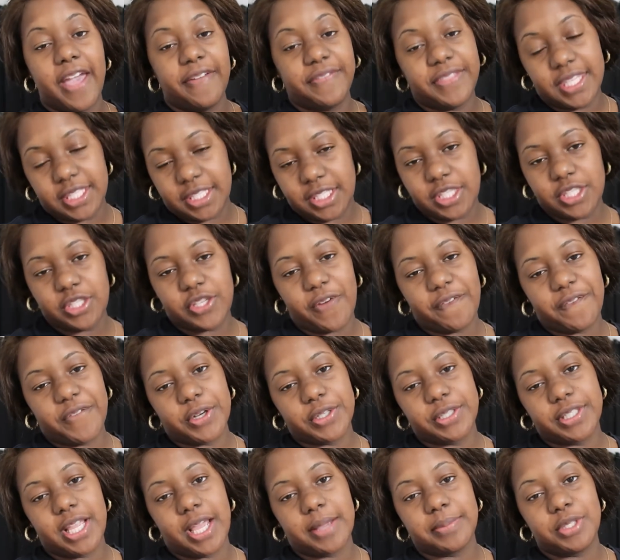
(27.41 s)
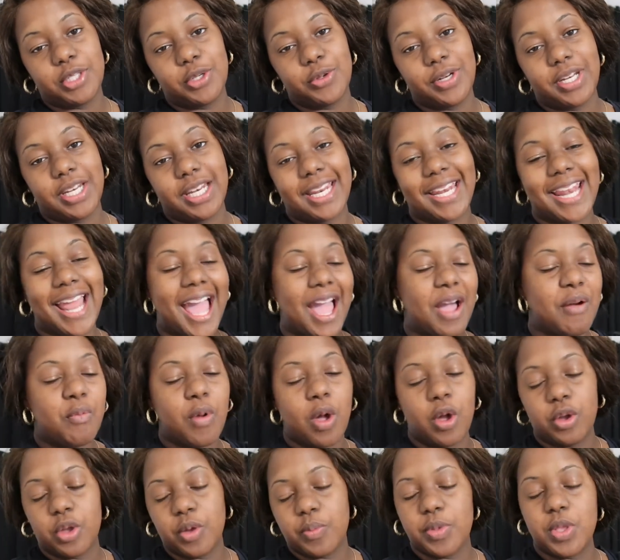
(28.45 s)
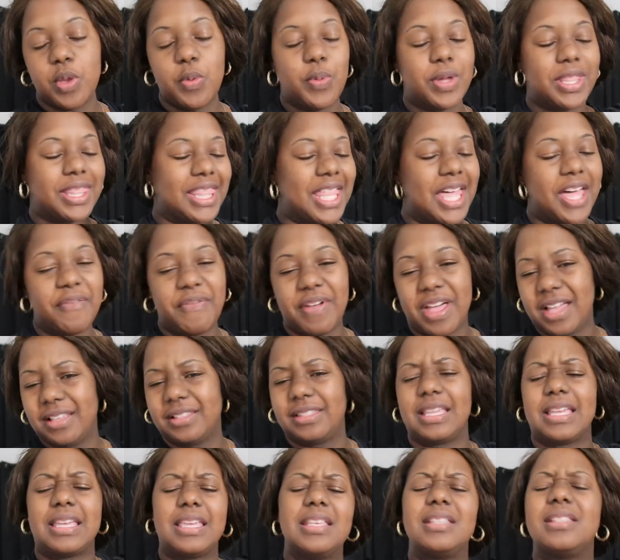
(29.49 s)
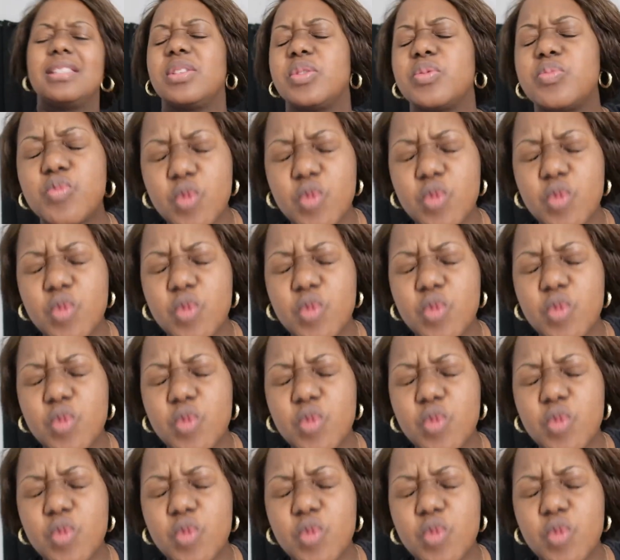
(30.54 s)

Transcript: If this is your first time tuning in, I welcome you with love, hugs, and kisses.